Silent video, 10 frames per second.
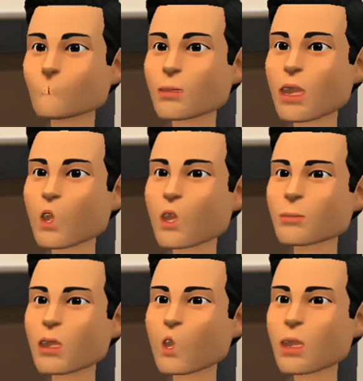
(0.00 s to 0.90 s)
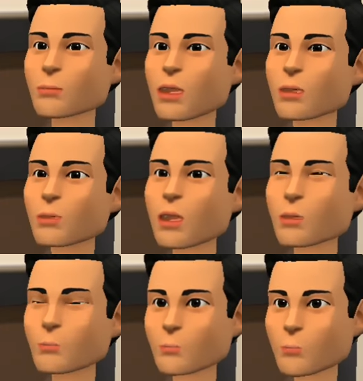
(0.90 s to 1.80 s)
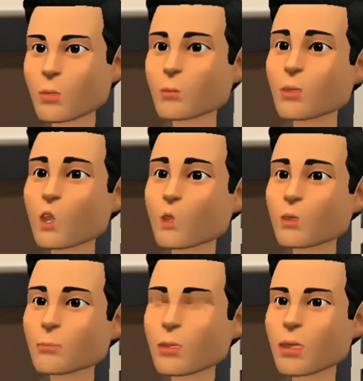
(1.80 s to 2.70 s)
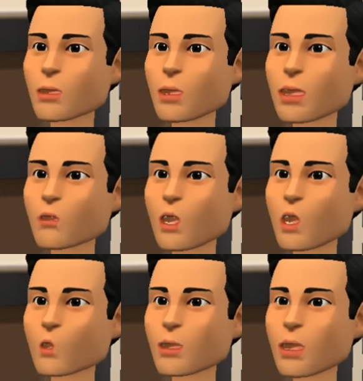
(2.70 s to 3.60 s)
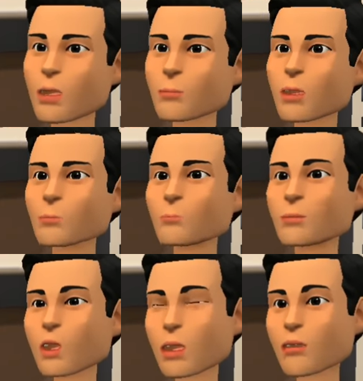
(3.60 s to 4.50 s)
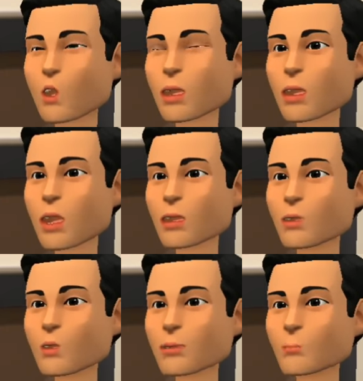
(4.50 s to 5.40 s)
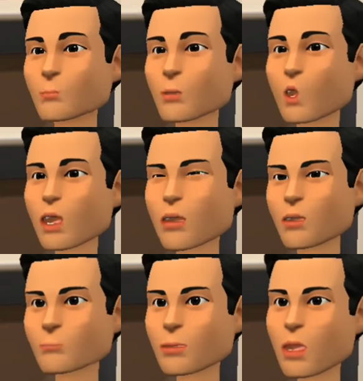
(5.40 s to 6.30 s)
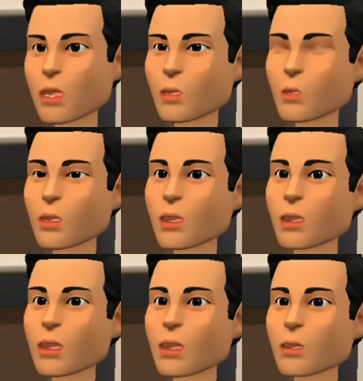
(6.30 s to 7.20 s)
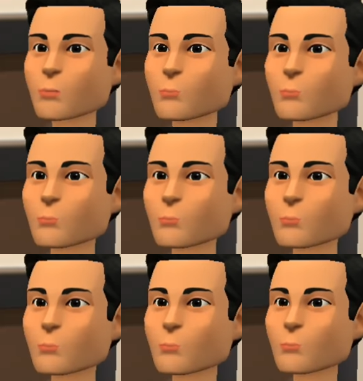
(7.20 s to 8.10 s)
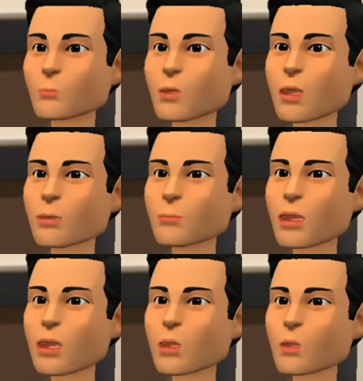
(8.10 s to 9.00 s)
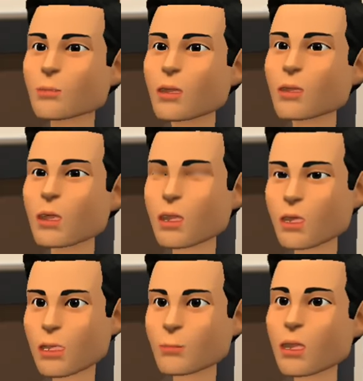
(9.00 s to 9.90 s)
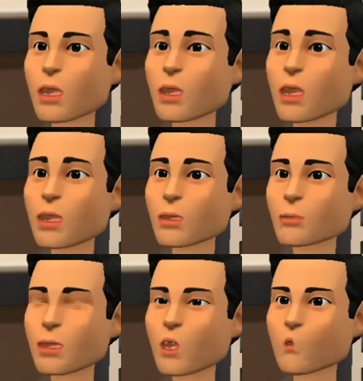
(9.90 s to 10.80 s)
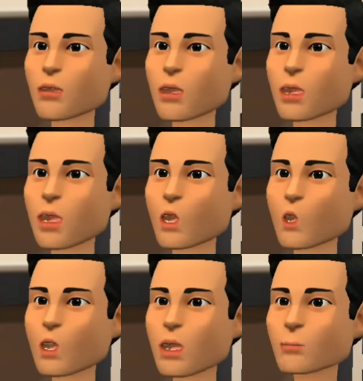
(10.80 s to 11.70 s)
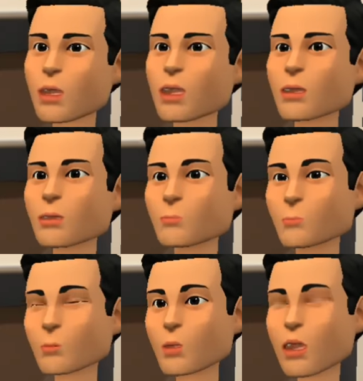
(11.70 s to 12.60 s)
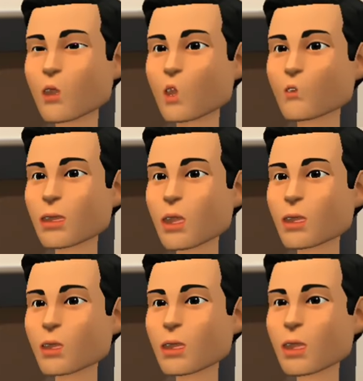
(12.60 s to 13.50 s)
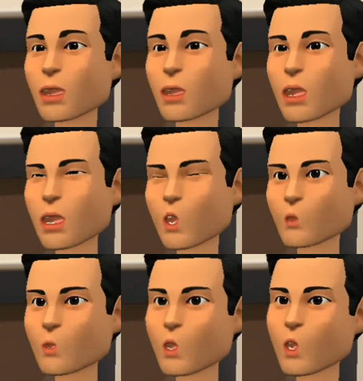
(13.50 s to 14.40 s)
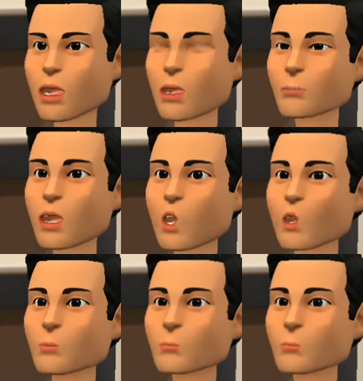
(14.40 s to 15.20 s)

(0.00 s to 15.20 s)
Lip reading: We talked about the upcoming gastroscopy procedure for your son Ebi, who is 4 years old, to confirm celiac disease. I explained that the procedure typically takes about 15 to 20 minutes and involves inserting a thin tube through his mouth